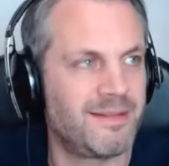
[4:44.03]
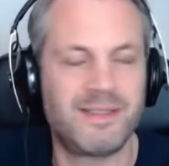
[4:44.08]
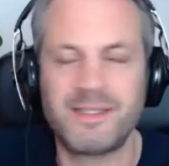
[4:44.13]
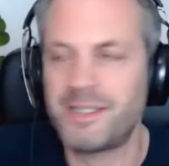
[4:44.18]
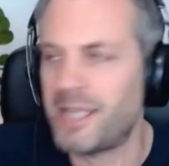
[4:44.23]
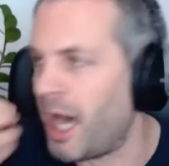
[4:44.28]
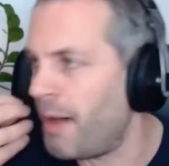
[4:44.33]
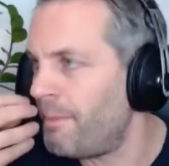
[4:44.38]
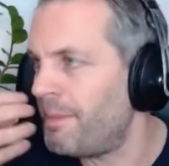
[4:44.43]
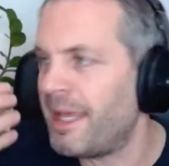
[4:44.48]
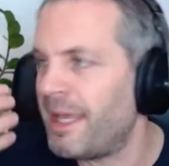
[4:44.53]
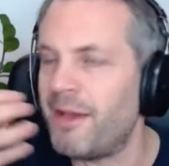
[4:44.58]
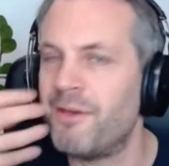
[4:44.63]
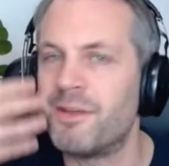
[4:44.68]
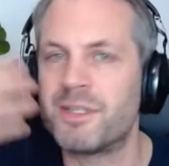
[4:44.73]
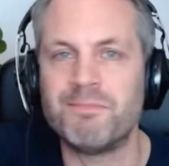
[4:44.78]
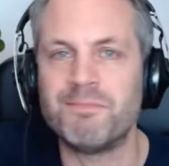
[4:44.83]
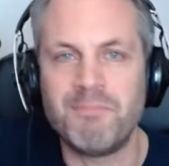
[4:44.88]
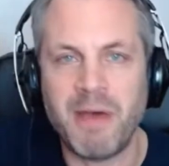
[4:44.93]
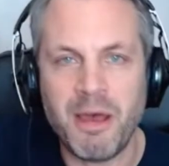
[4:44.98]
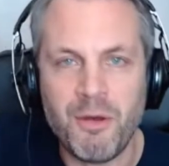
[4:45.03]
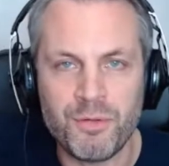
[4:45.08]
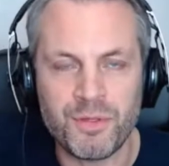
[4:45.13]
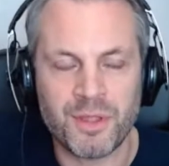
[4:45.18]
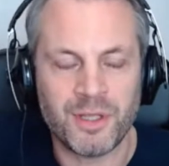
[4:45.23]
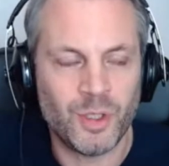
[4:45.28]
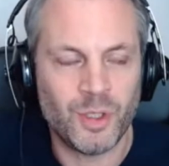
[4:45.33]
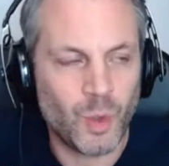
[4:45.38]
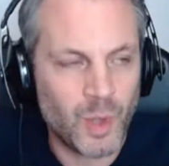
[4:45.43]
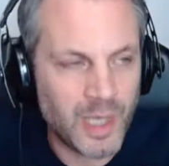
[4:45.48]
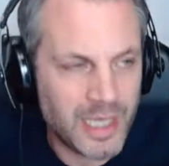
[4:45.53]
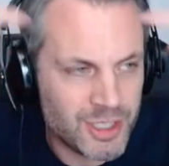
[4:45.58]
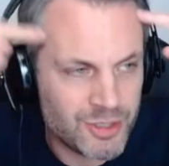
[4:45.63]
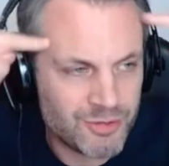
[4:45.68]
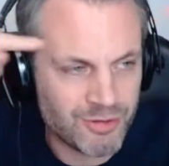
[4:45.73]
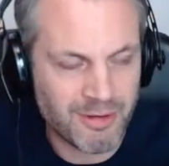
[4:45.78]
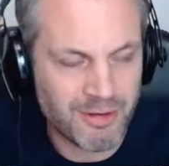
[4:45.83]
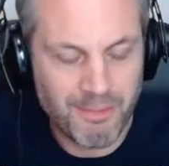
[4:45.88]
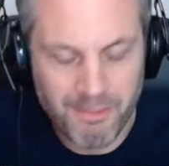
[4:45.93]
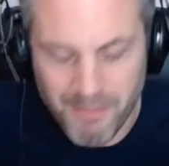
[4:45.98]
coming out his mouth and going
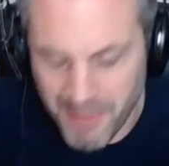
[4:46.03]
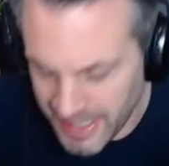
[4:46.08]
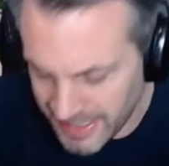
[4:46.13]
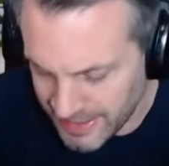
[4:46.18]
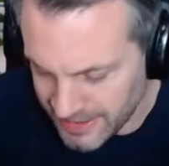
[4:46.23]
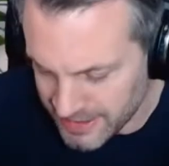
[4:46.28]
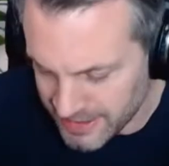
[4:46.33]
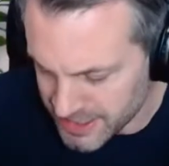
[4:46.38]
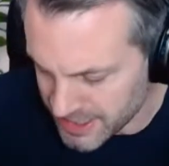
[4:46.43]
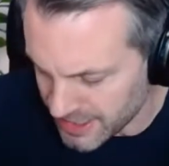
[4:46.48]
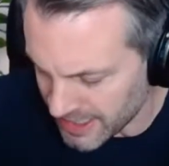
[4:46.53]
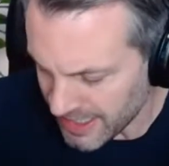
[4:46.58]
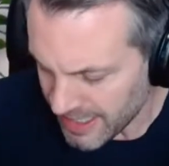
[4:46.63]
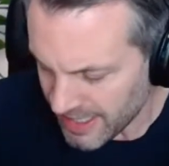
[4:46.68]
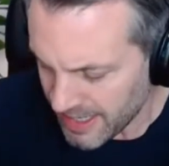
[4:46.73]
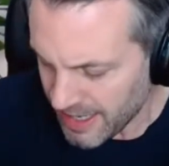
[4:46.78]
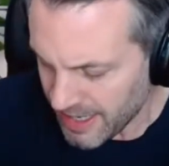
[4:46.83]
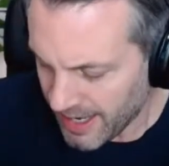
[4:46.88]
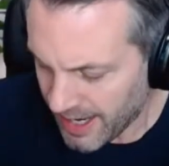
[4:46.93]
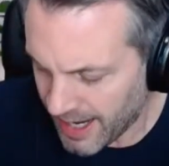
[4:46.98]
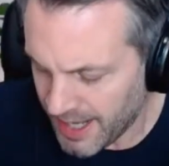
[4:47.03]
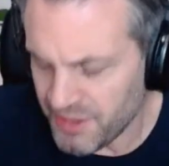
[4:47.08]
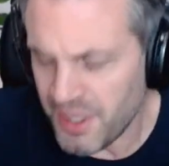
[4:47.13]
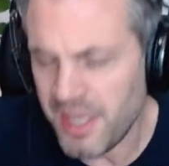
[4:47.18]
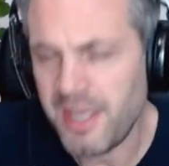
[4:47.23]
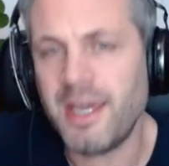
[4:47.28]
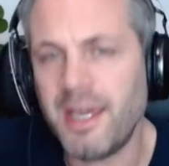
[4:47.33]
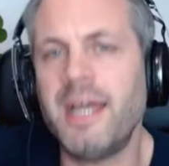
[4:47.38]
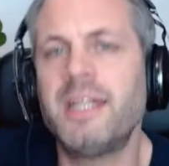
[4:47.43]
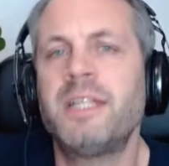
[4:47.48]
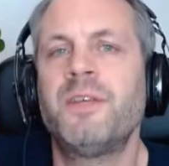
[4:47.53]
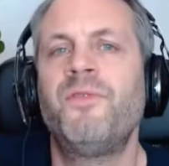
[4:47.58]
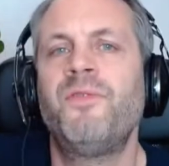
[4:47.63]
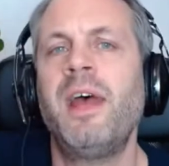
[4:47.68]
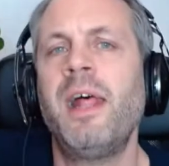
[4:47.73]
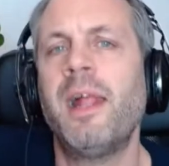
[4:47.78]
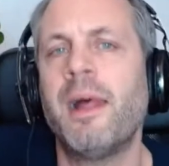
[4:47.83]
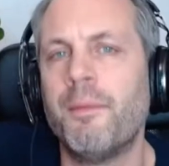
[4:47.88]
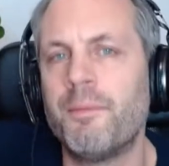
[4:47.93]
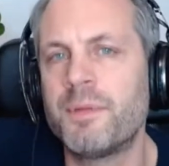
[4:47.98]
into our minds. I think I
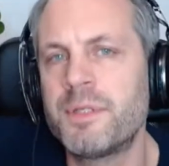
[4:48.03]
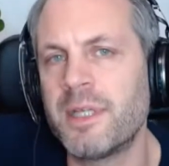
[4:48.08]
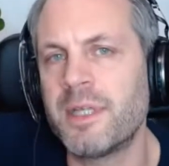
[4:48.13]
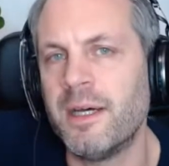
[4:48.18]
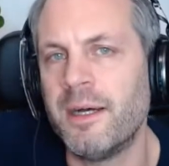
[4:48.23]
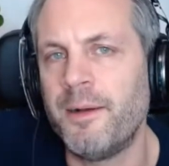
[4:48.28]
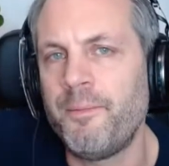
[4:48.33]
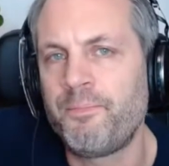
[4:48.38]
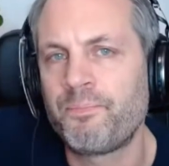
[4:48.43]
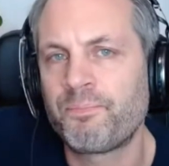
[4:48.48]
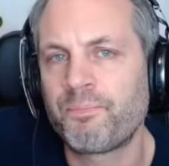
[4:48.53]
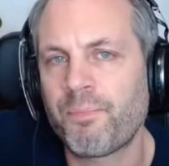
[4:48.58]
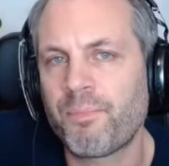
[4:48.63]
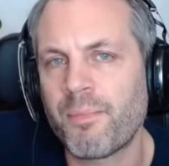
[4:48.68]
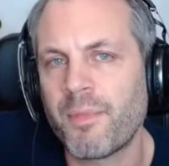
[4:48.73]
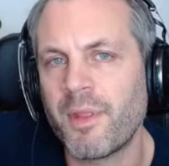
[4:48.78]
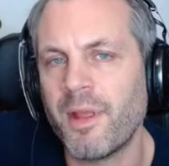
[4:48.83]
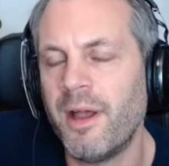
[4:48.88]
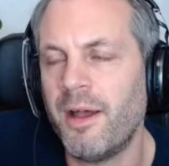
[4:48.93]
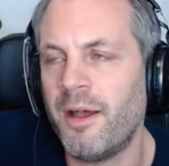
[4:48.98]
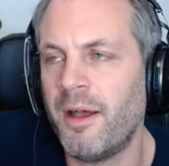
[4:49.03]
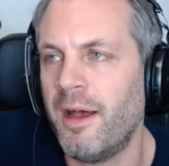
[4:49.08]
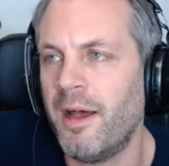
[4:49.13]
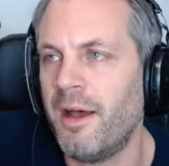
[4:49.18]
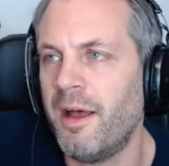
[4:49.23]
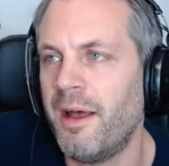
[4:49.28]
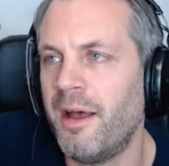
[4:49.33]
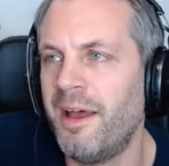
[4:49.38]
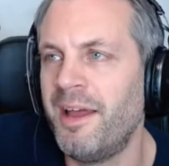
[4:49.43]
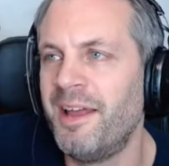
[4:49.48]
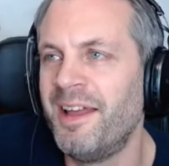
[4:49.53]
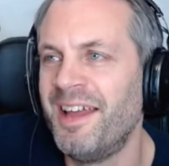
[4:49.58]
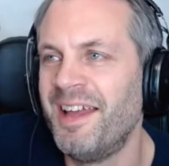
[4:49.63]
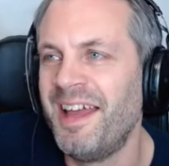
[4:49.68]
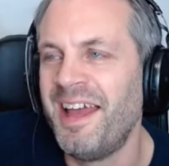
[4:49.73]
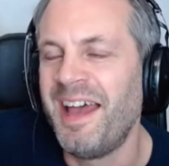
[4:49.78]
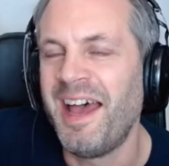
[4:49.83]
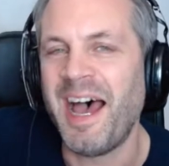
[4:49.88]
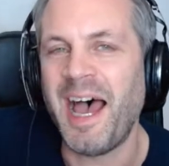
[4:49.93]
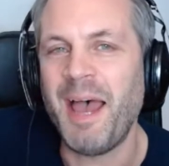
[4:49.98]
developed
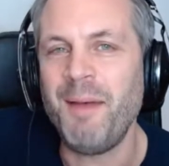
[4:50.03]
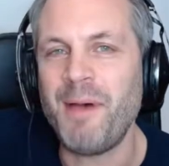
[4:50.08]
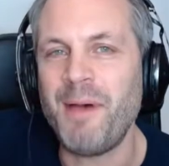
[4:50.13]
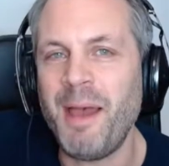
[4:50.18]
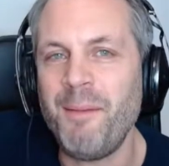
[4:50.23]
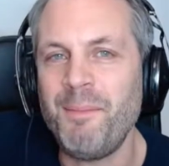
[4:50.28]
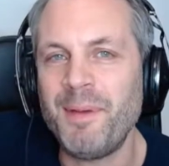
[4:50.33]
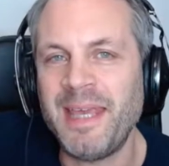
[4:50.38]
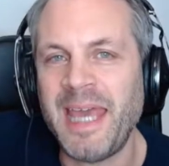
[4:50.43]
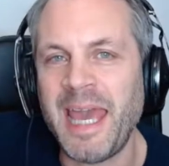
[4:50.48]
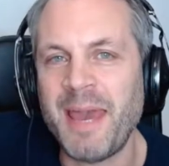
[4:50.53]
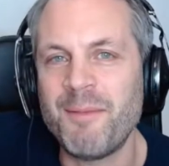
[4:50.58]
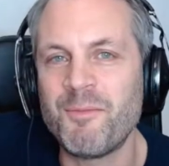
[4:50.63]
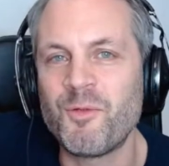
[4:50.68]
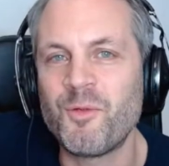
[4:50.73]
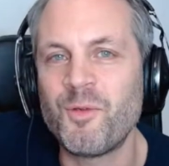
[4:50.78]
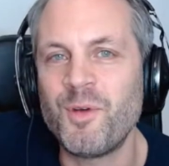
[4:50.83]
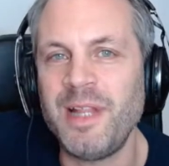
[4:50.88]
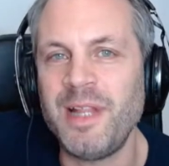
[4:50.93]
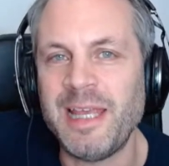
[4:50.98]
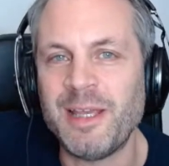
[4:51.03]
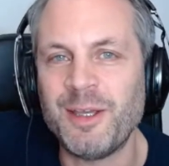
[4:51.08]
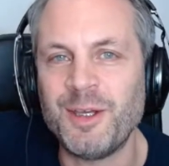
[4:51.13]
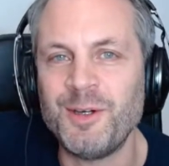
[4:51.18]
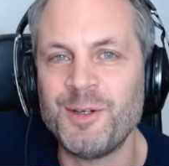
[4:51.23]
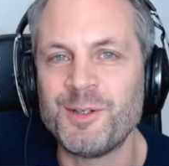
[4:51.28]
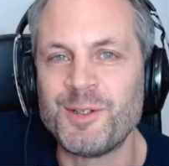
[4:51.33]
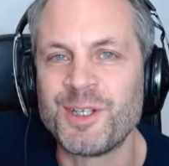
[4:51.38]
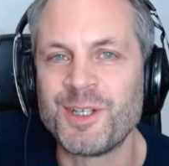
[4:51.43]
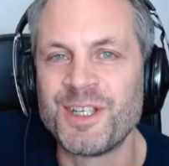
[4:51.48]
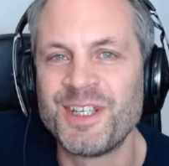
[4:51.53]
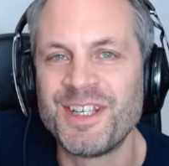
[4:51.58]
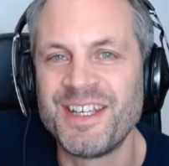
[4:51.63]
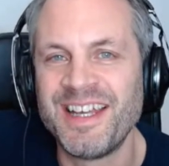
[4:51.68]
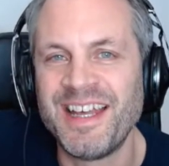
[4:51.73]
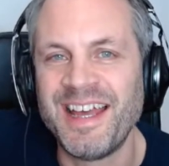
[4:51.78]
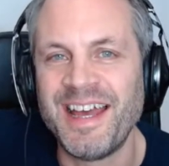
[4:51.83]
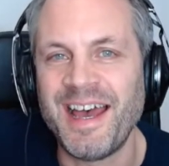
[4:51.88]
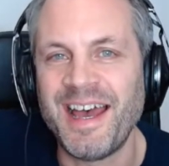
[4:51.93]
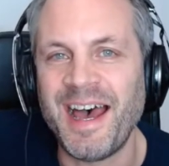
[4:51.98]
I became really good
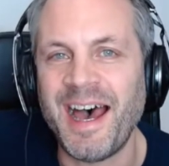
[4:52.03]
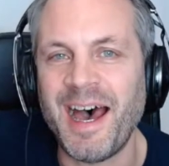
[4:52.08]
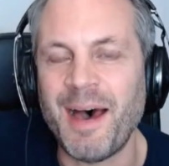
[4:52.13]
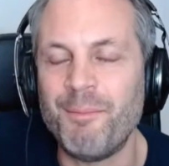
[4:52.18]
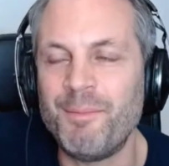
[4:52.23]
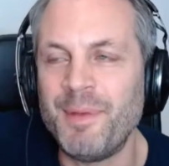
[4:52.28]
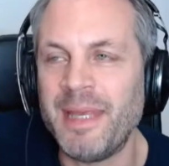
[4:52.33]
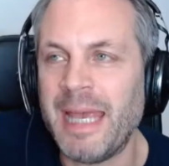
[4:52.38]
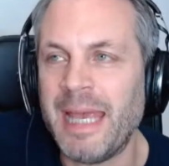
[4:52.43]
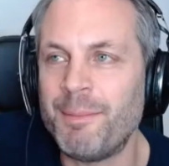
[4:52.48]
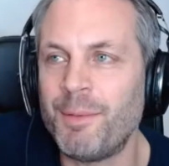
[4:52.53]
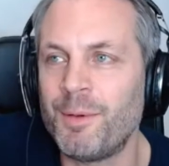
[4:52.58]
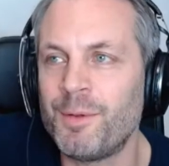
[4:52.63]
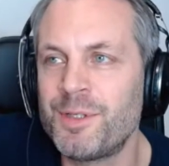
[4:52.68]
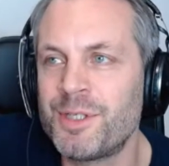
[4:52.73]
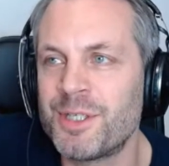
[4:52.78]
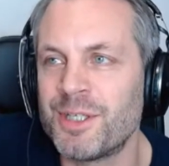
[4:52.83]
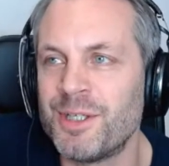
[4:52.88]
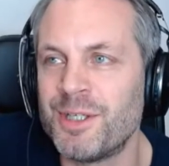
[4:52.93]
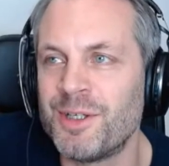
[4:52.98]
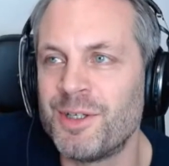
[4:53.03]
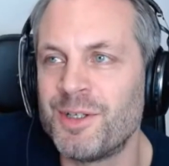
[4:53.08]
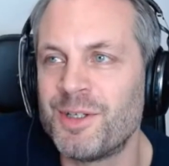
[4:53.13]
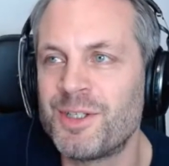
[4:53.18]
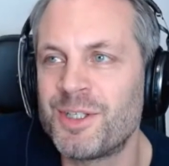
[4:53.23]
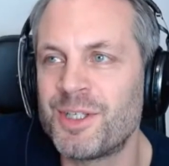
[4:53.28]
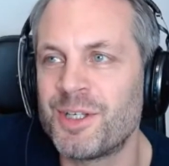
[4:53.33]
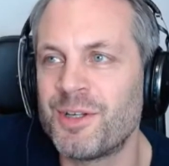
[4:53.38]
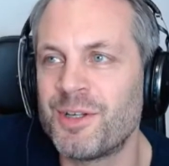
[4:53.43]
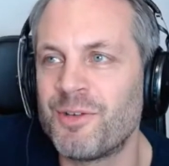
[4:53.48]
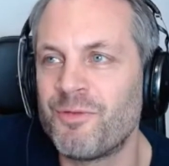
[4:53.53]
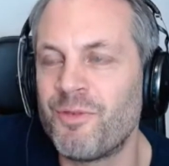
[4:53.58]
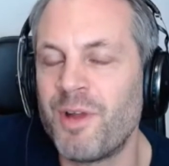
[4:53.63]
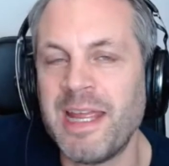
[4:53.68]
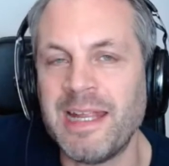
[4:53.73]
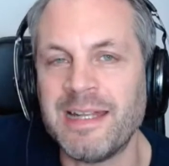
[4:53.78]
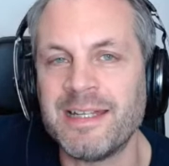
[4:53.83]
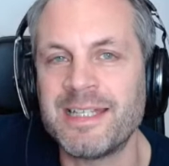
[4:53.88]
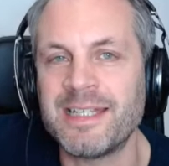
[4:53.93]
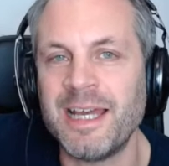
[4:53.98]
at being able to
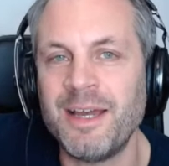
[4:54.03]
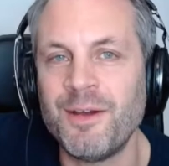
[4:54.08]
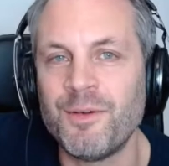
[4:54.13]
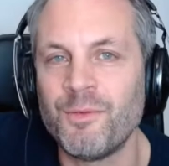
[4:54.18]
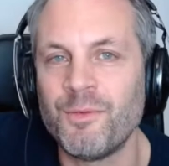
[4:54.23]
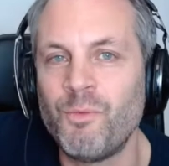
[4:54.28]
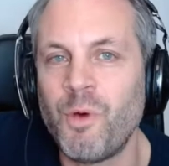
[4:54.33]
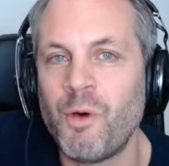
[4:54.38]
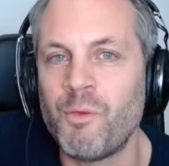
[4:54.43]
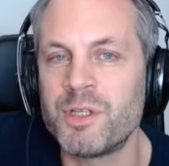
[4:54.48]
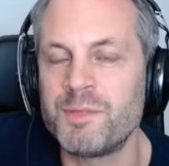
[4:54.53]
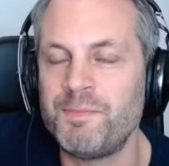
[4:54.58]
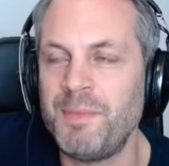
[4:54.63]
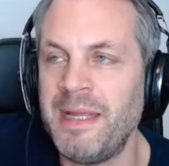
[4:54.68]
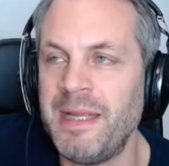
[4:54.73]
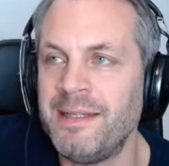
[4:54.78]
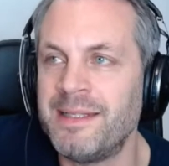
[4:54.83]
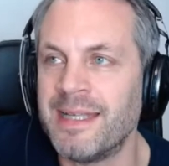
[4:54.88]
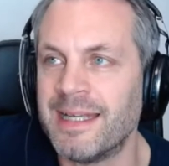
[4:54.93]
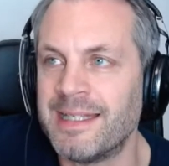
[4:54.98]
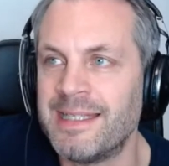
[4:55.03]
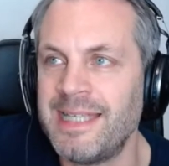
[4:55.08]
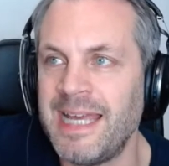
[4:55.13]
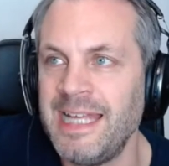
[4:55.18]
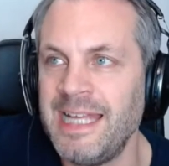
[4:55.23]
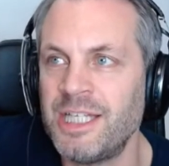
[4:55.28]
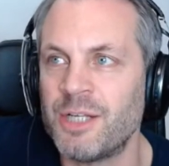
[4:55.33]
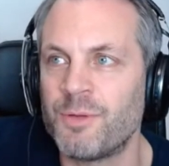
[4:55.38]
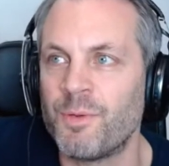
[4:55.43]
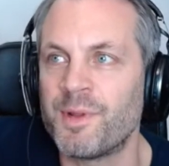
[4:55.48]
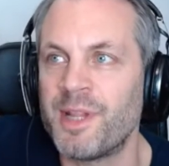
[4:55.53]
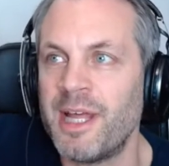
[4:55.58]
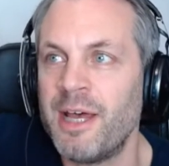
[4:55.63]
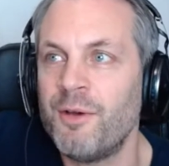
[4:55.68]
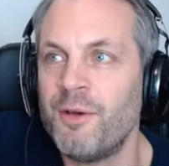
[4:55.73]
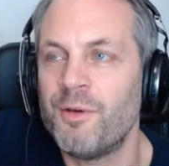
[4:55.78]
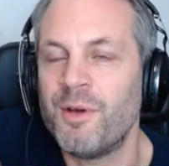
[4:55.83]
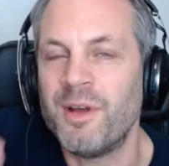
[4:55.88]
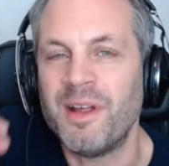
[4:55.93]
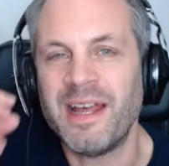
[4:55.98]
write down what was being dictated
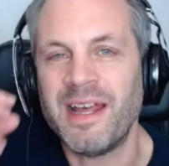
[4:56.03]
without